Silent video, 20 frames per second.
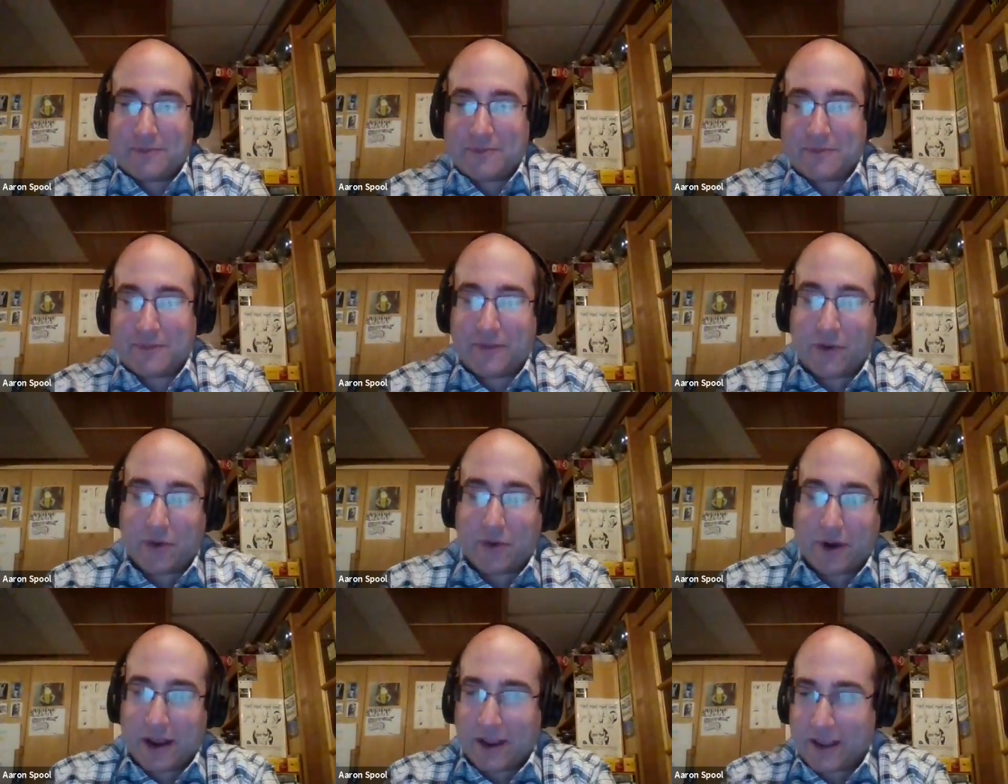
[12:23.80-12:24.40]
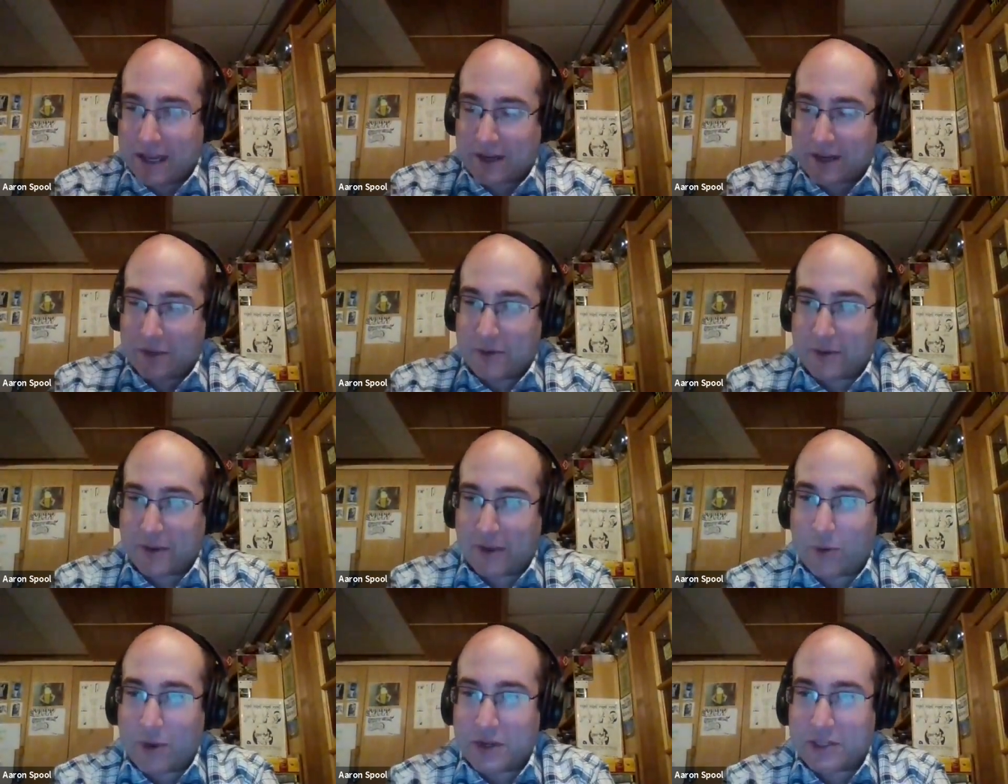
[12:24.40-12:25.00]
Before I got
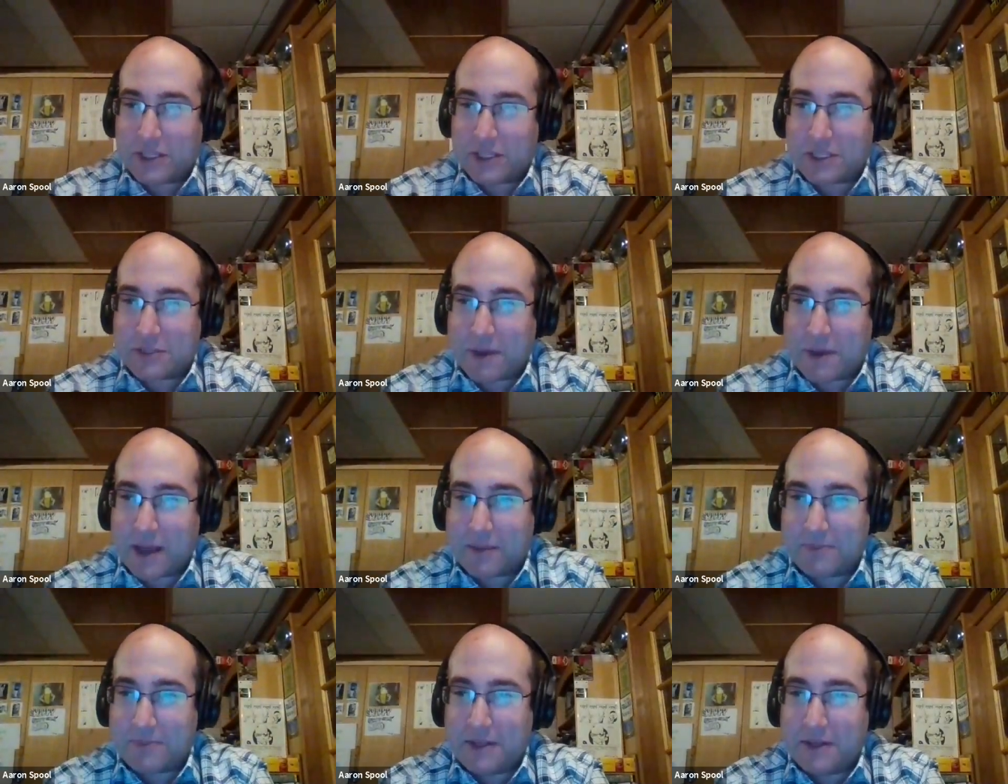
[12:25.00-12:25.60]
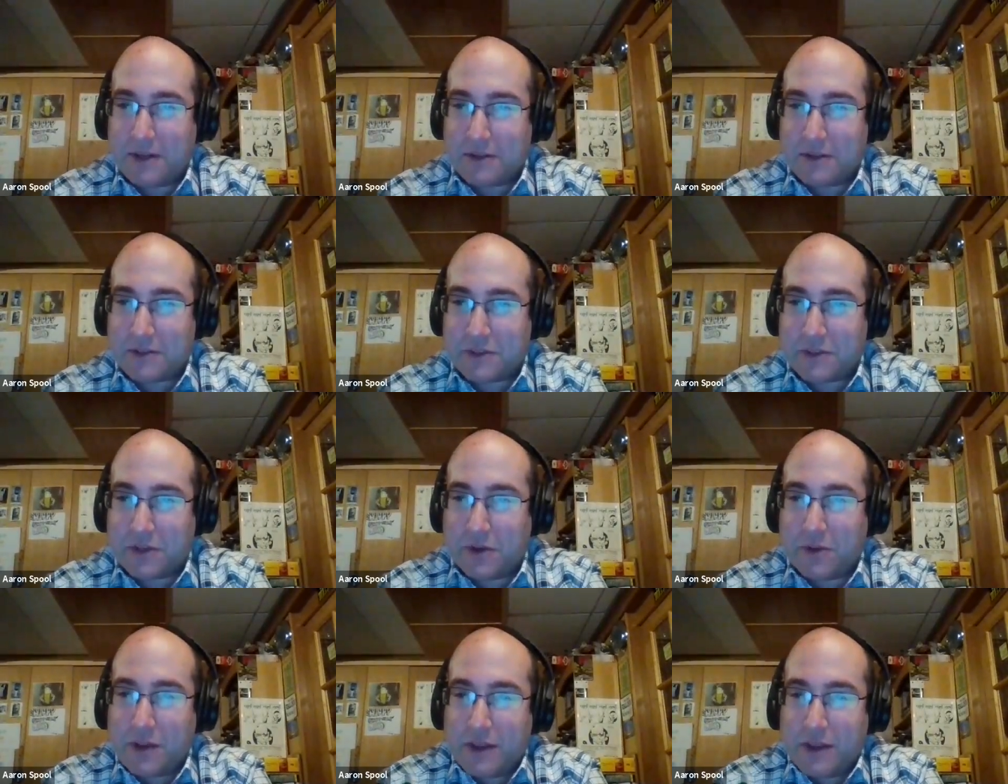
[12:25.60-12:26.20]
a question that's popped in here.
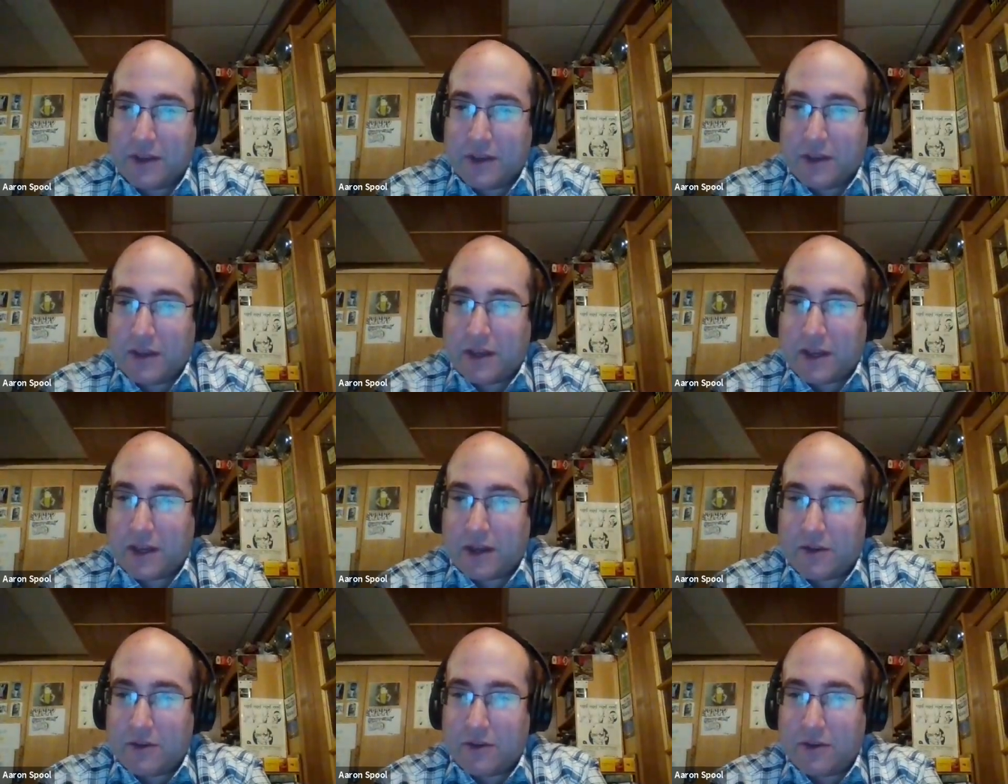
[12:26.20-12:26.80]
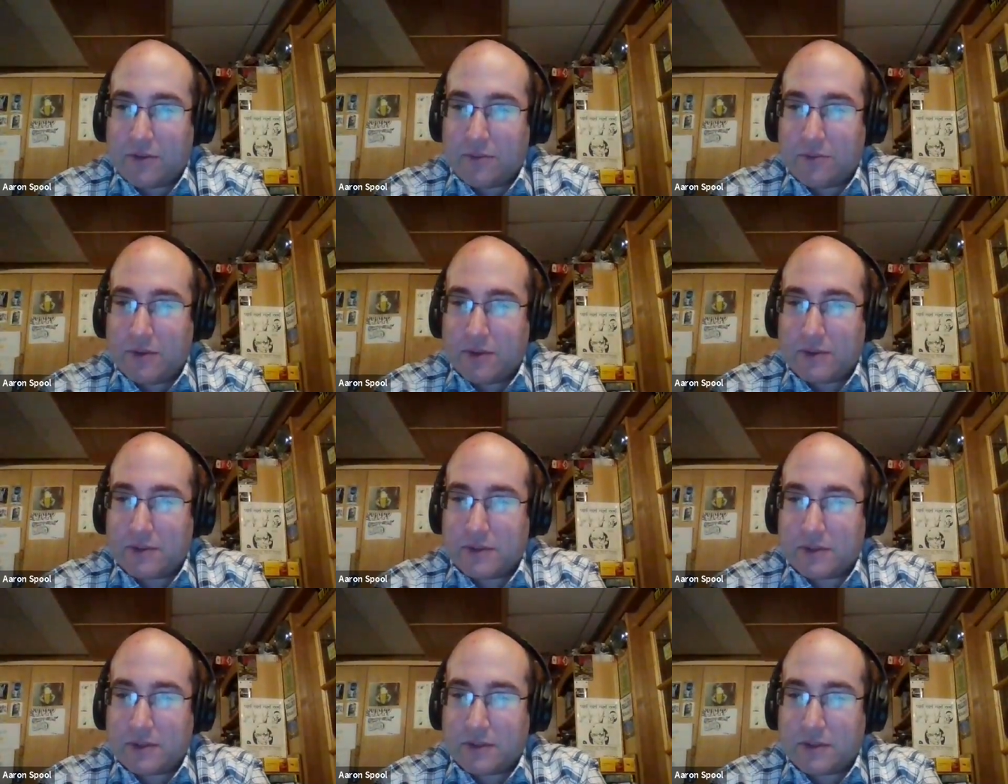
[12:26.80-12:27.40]
So, how do your
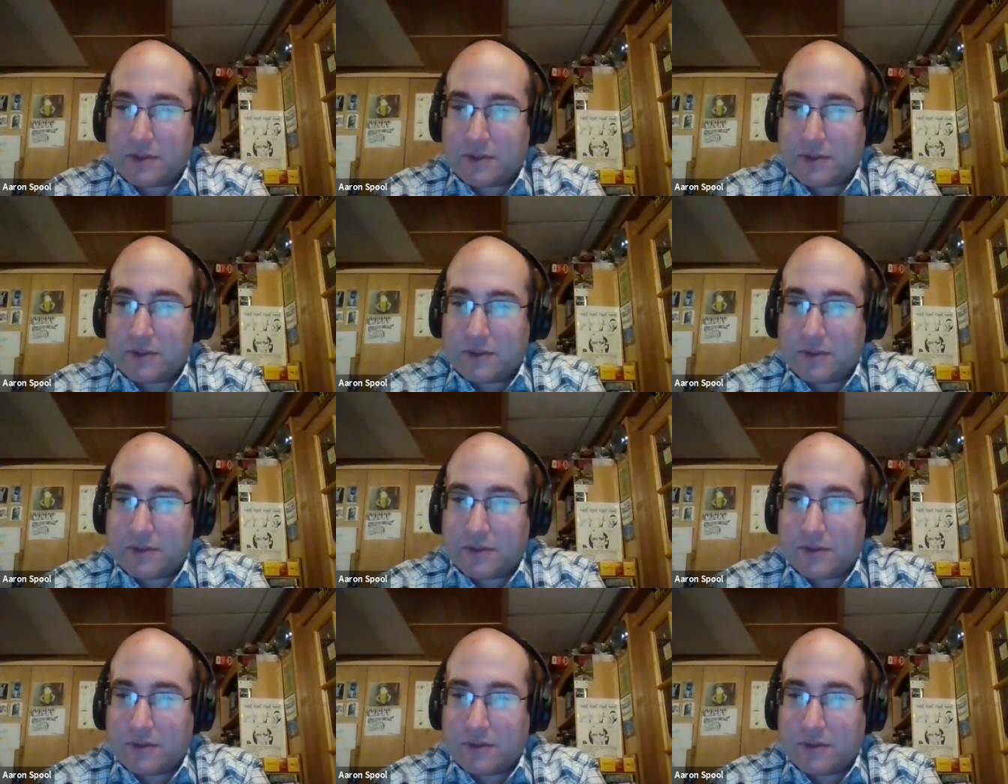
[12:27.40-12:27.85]
business?